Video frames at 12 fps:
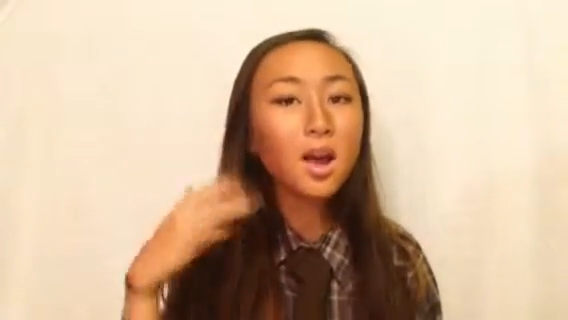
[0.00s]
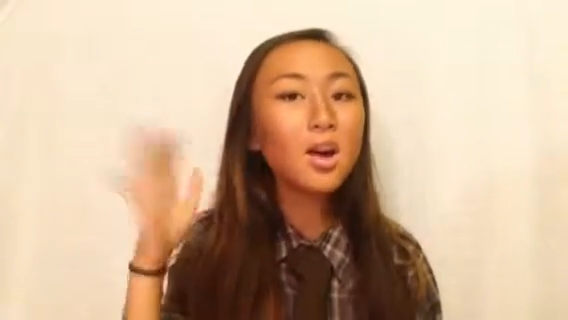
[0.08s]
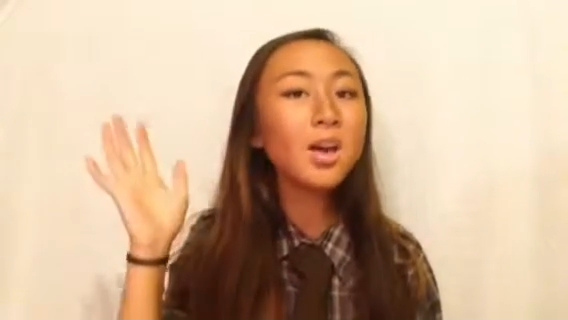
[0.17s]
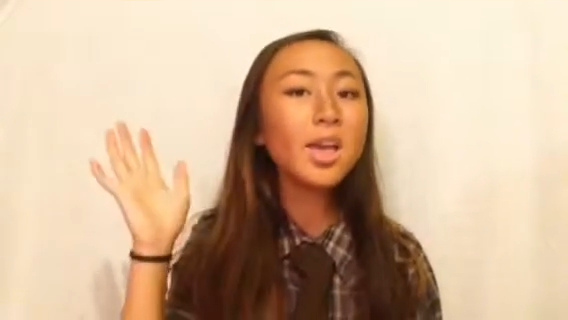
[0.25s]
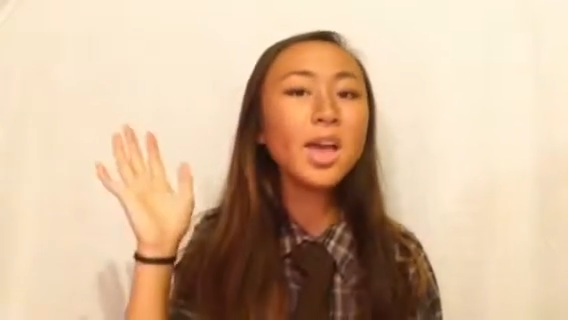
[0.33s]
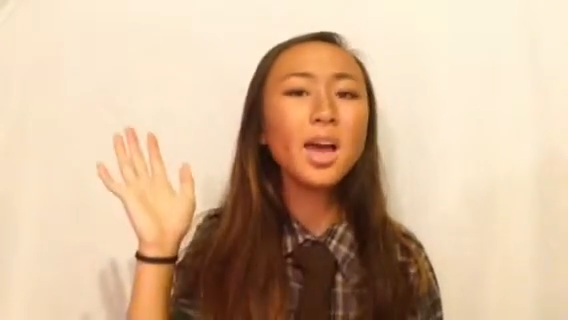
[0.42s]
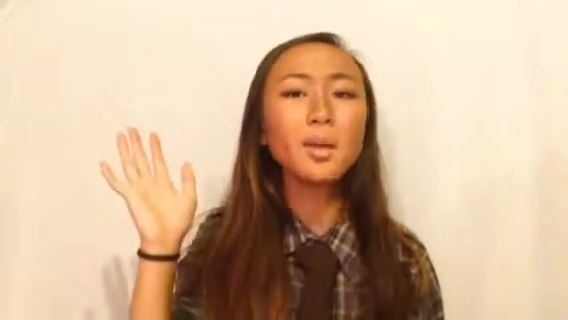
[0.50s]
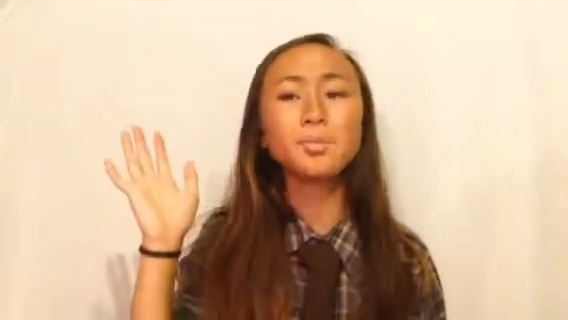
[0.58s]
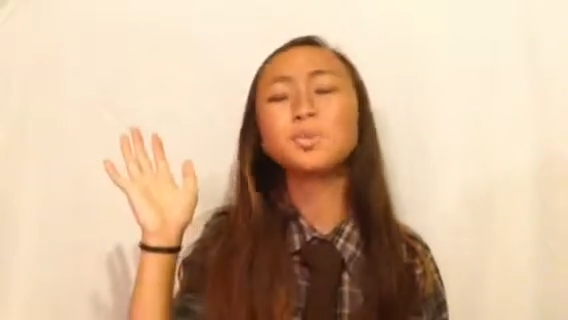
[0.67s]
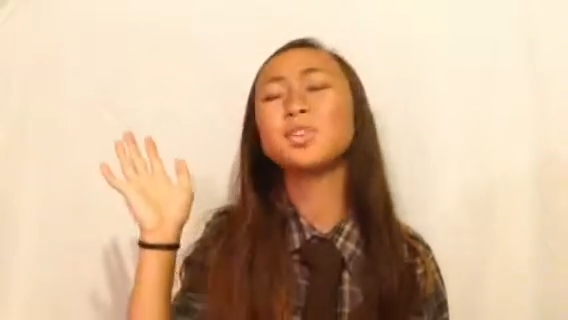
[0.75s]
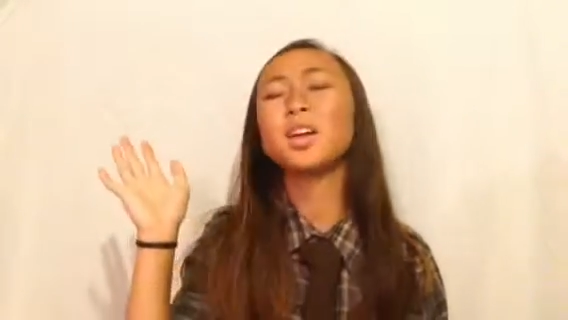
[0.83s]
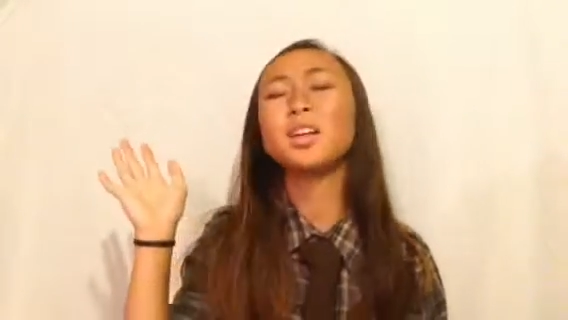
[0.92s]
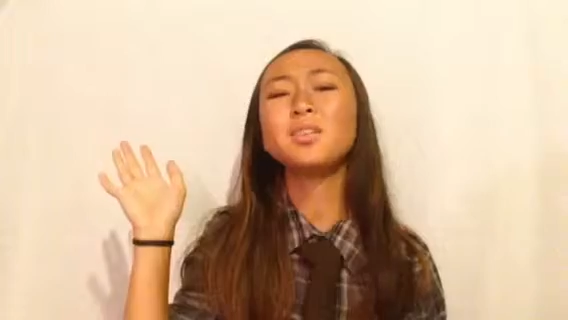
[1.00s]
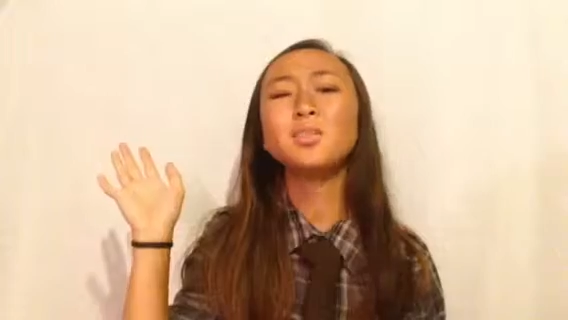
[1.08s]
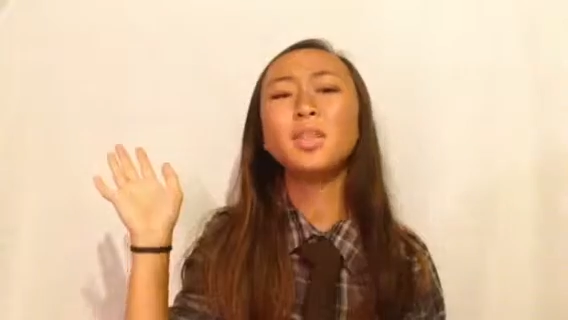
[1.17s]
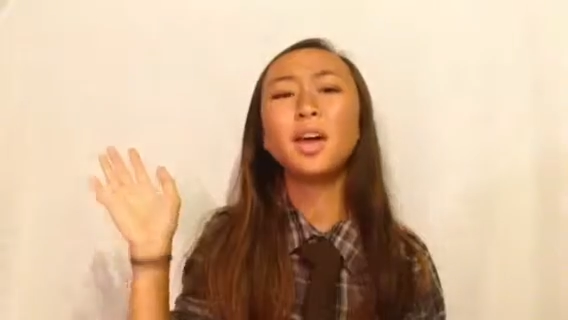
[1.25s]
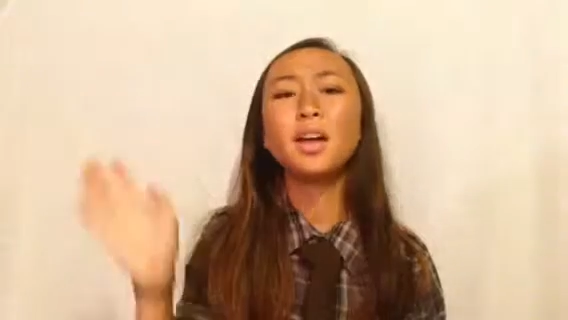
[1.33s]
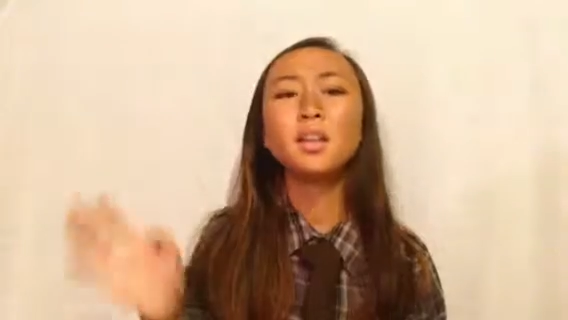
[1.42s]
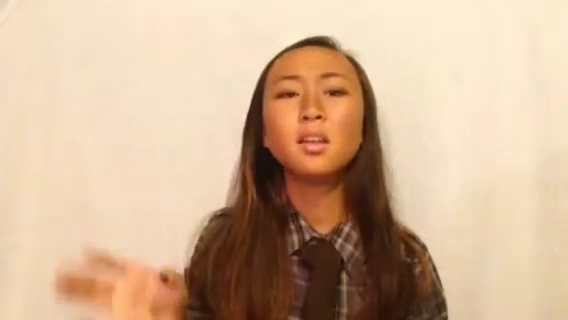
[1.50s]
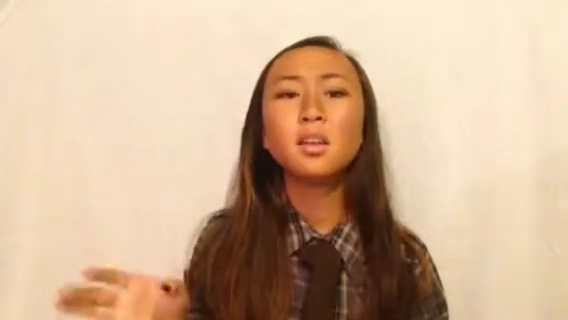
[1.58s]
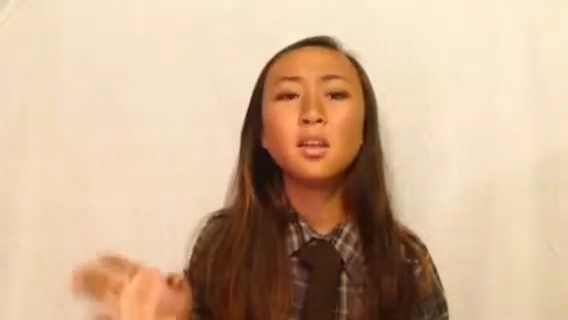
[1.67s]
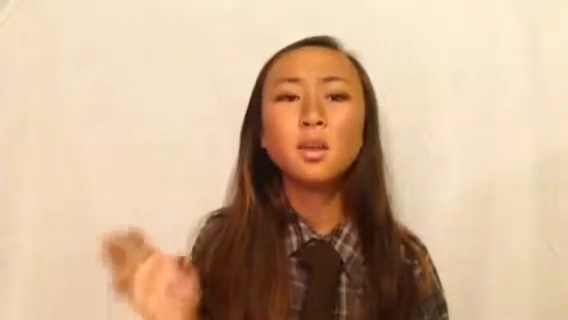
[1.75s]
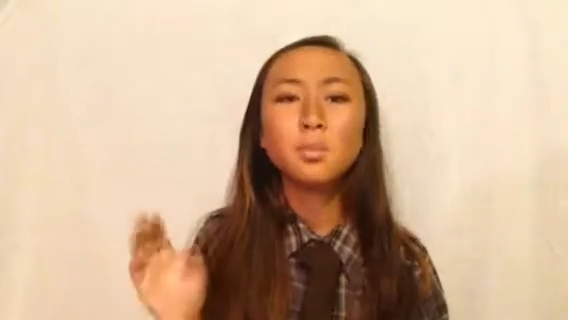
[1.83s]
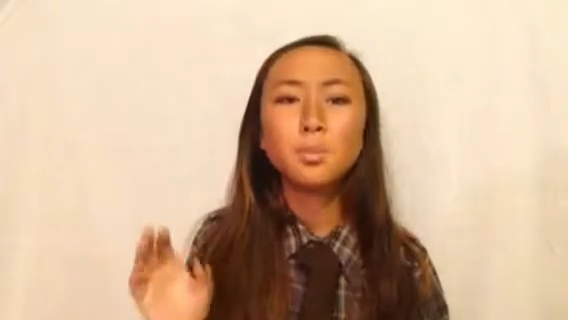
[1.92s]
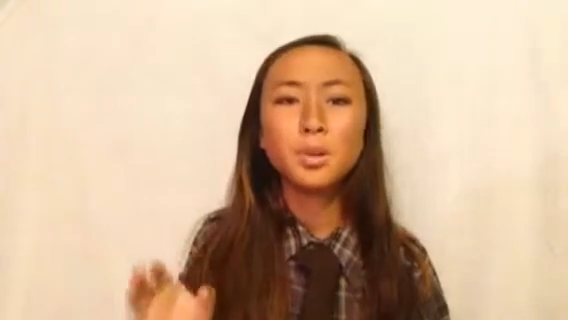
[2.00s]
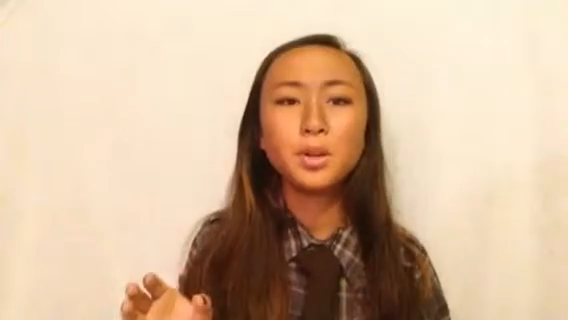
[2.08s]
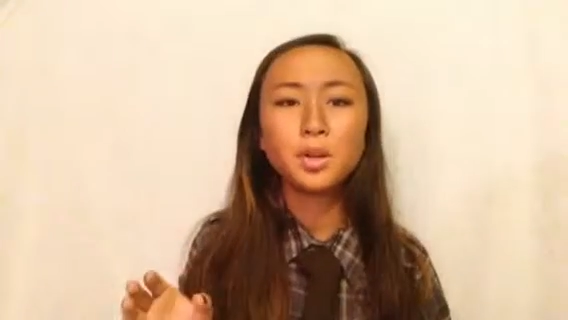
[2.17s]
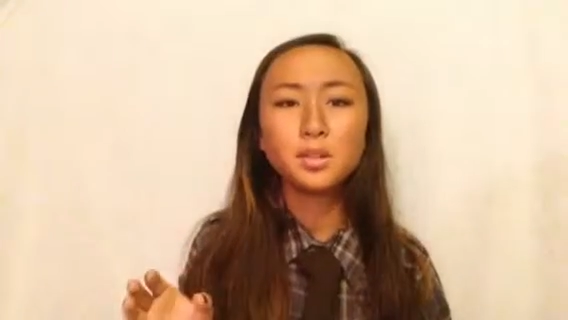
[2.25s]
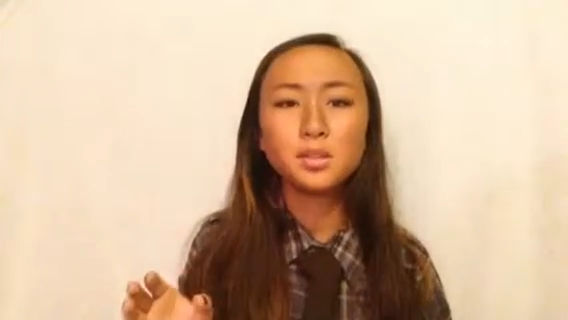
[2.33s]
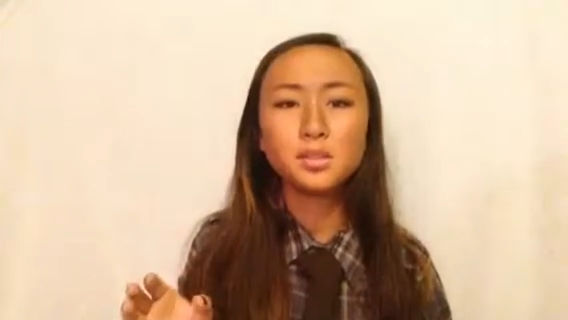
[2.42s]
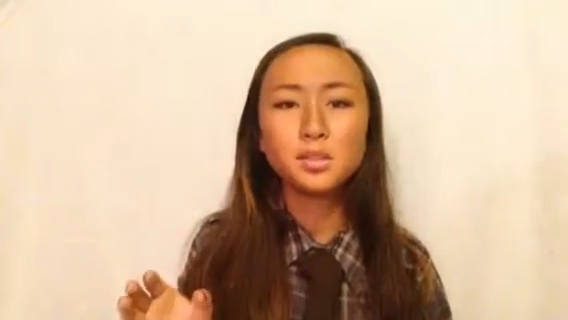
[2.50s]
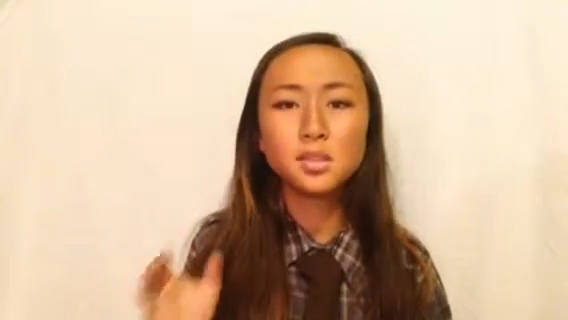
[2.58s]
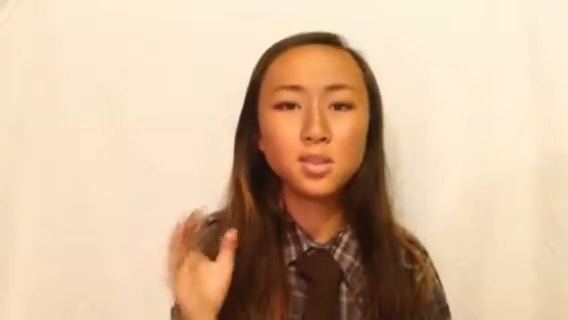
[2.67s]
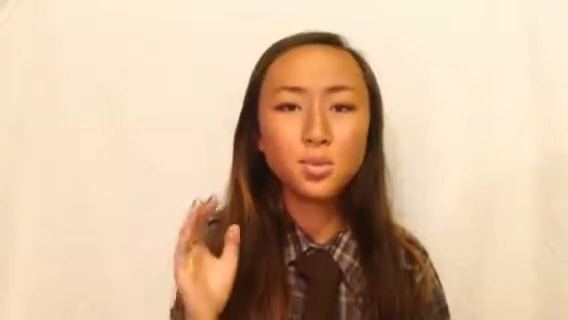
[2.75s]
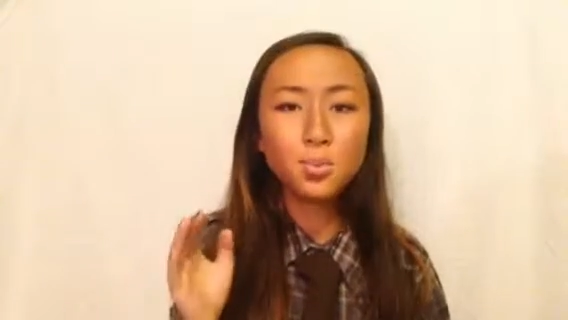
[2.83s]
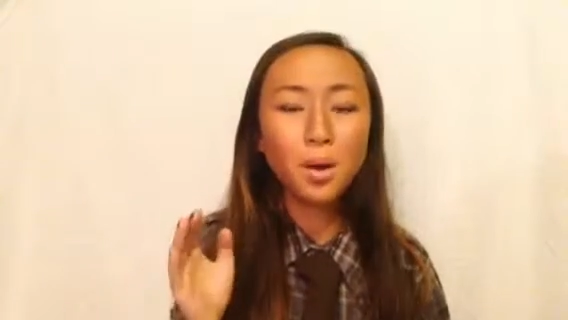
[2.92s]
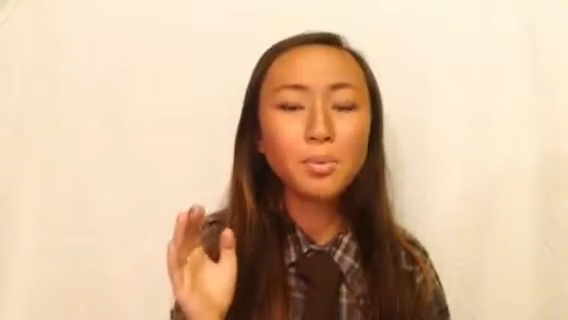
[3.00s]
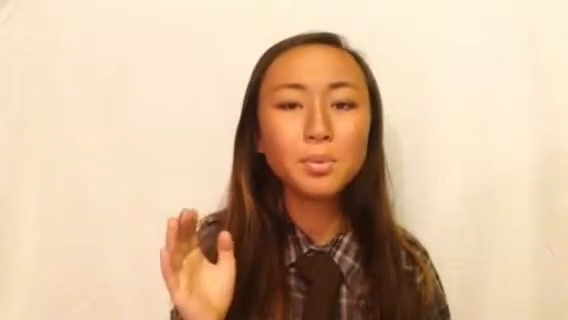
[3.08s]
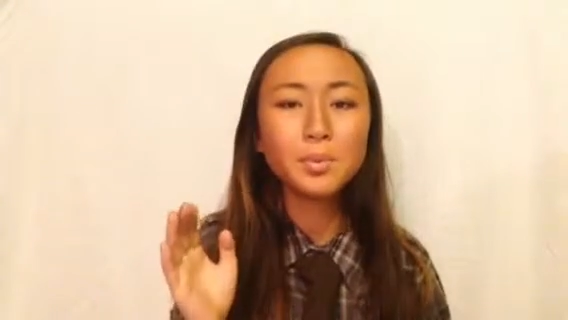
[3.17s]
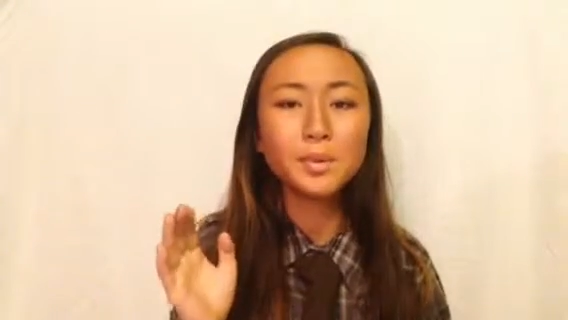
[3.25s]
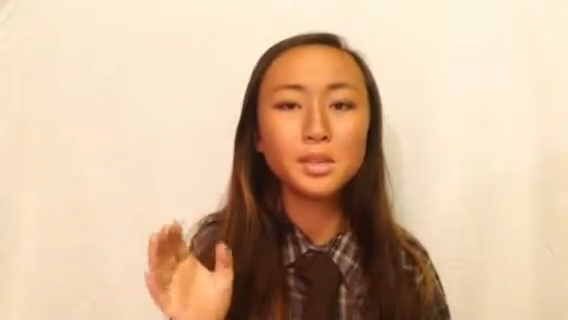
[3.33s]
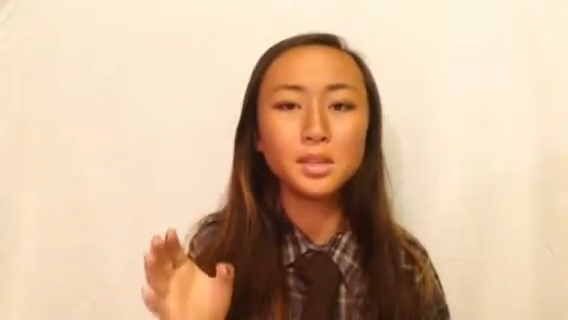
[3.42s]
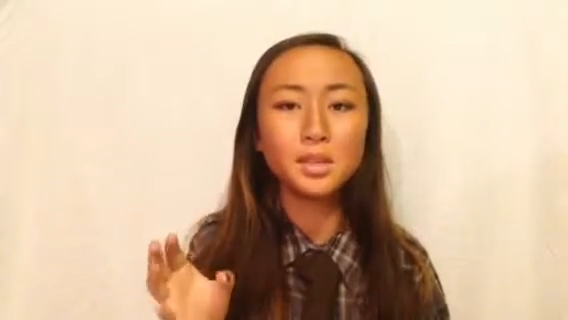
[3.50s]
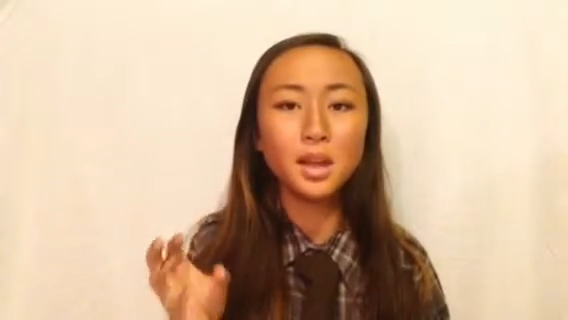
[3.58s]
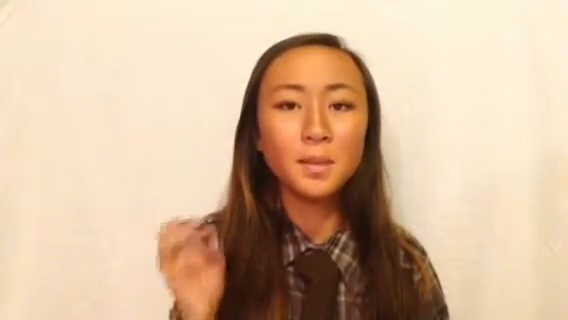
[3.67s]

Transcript: oh yeah, psh, I knew that, because you probably didn't.